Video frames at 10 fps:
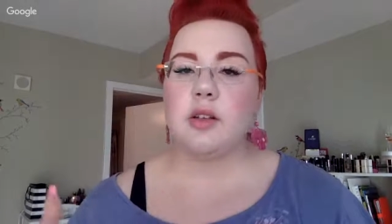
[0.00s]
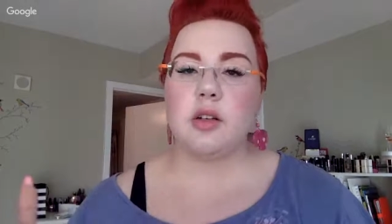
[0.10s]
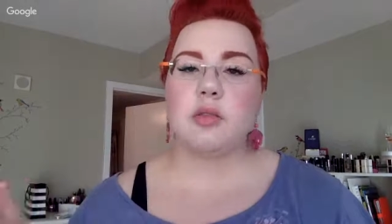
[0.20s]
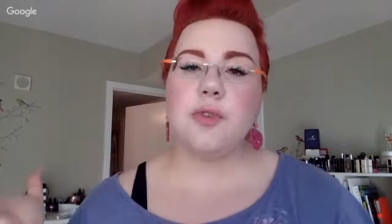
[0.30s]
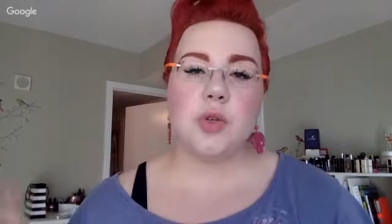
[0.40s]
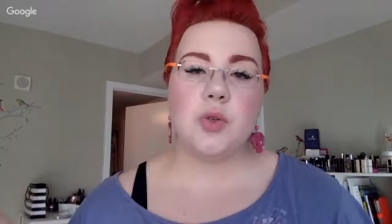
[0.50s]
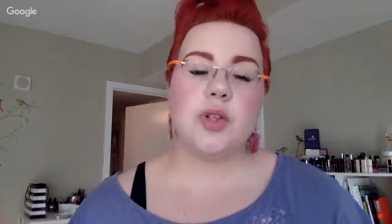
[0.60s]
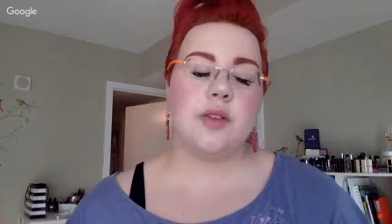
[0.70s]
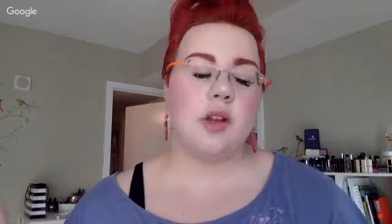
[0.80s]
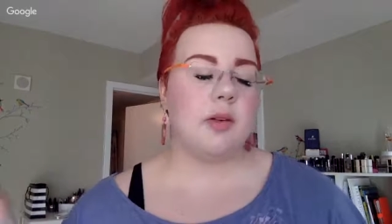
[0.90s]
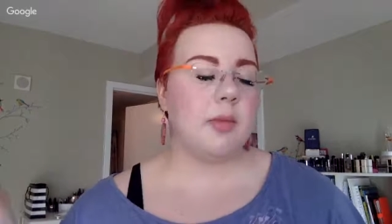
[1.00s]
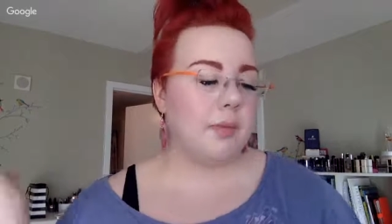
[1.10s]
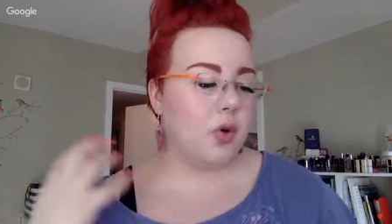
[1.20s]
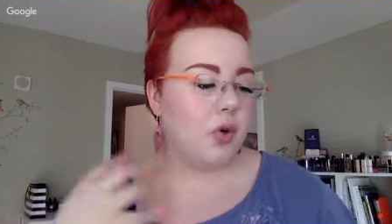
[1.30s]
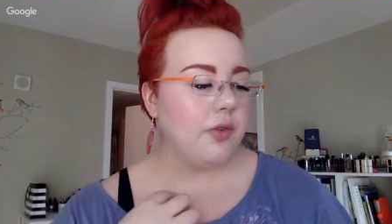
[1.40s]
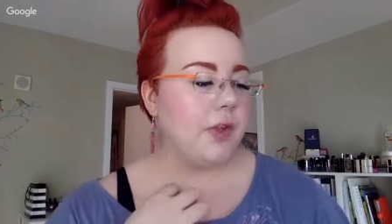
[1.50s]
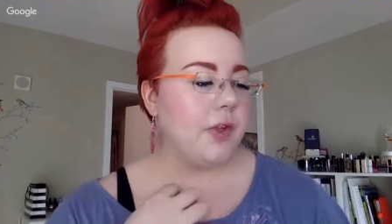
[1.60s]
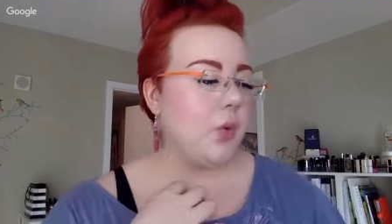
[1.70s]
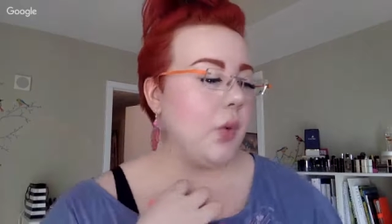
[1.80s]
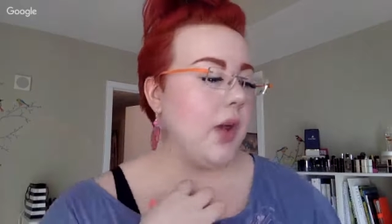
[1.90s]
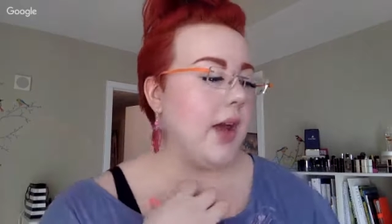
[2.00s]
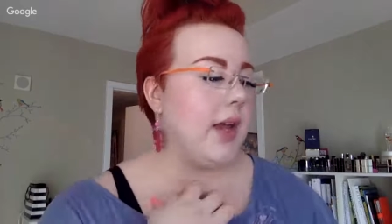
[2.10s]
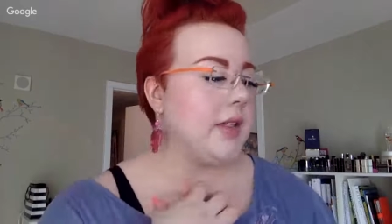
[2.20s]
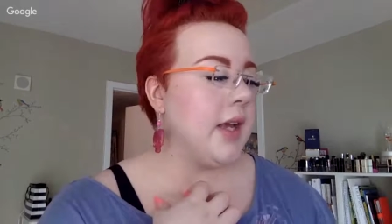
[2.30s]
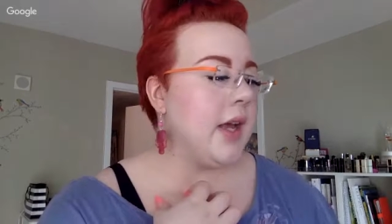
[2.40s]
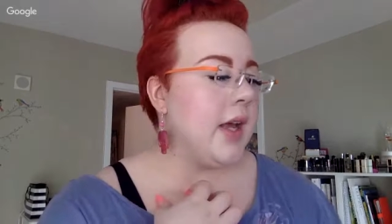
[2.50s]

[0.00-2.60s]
They're reviews and they're my point of view, and